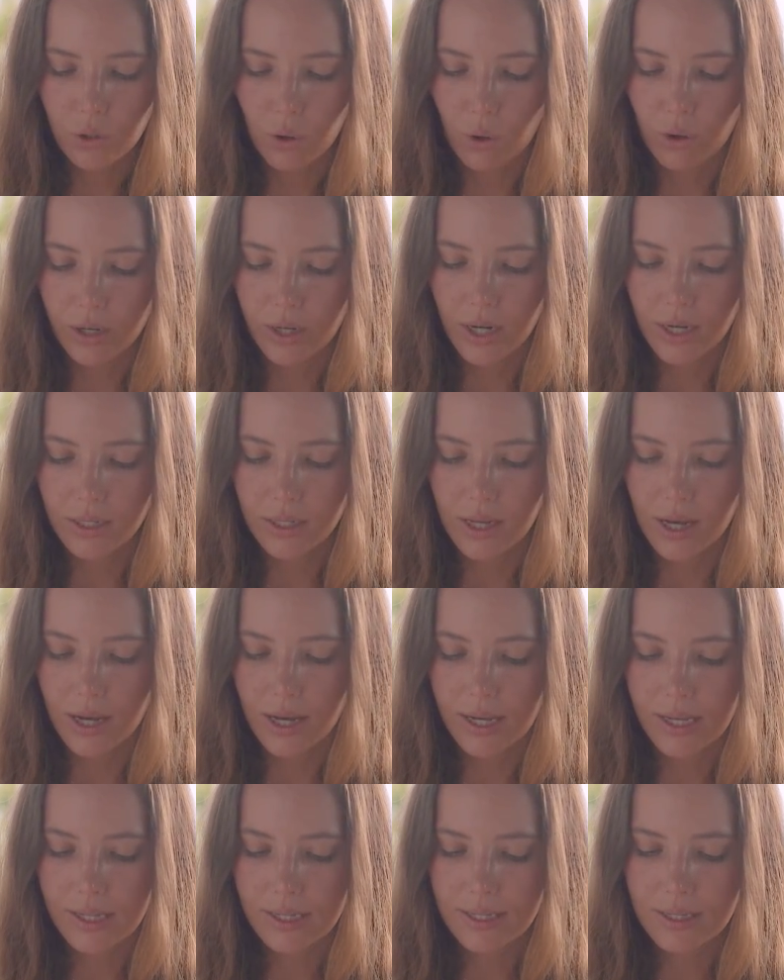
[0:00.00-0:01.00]

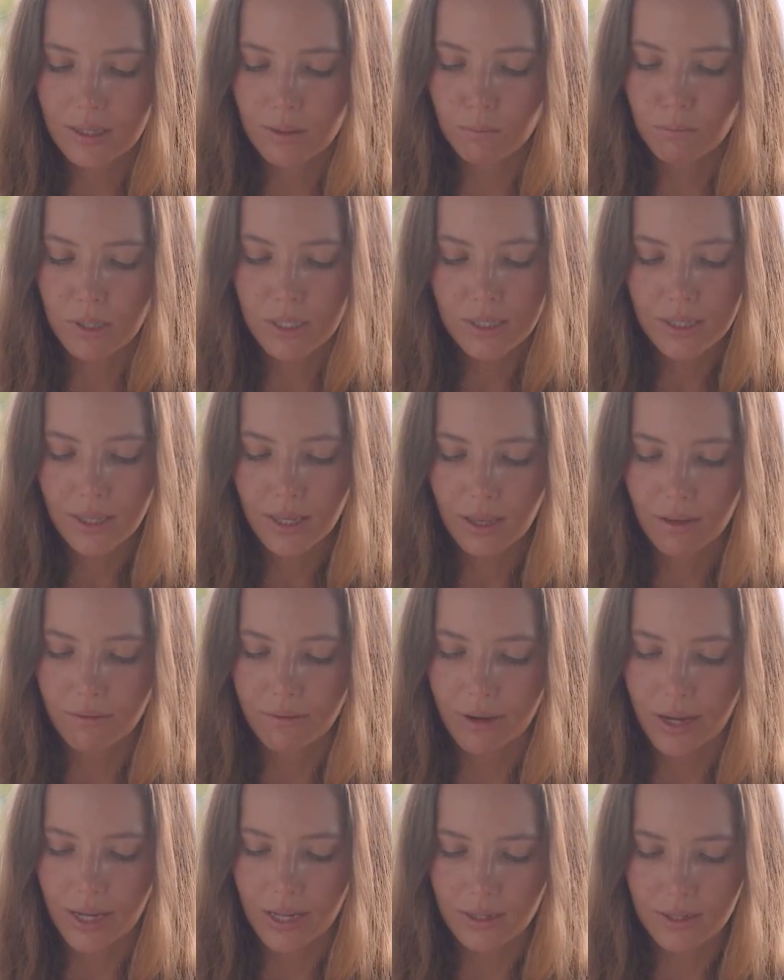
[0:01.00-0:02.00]
organize meeting
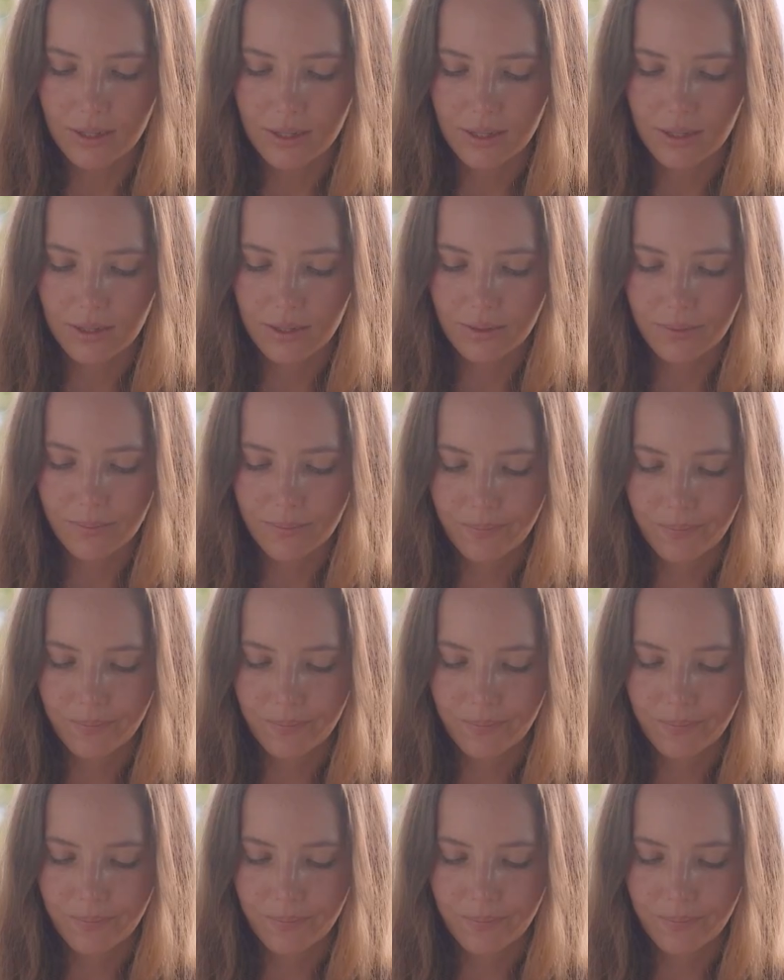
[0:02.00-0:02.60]
events?